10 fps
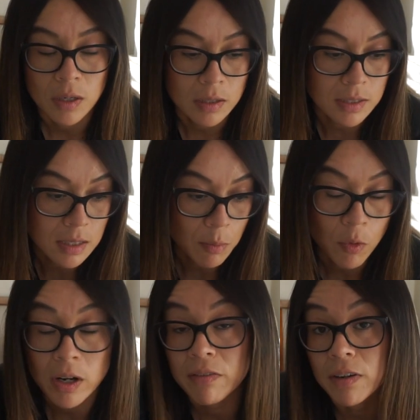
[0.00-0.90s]

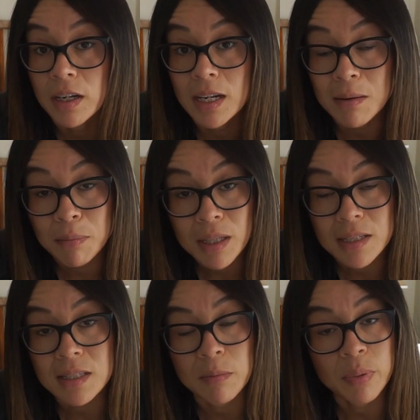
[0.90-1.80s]
somewhat of an
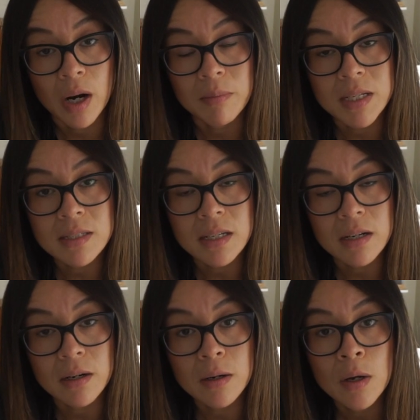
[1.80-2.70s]
implicit promise
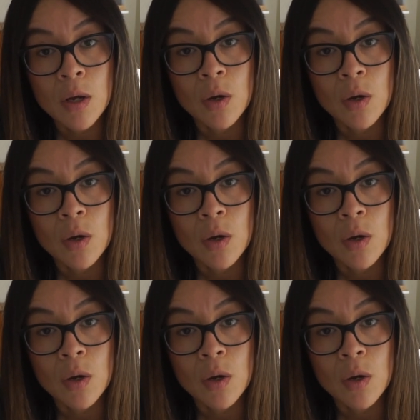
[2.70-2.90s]
here,